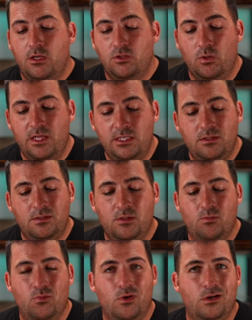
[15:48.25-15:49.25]
So these are
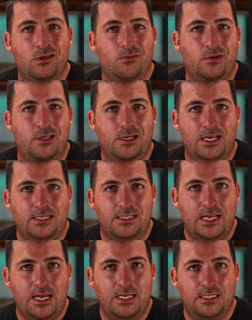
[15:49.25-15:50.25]
some really, really nice
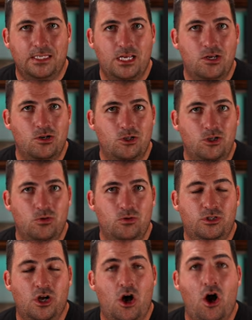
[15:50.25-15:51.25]
settings that you can
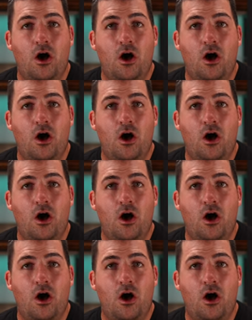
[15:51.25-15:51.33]
do to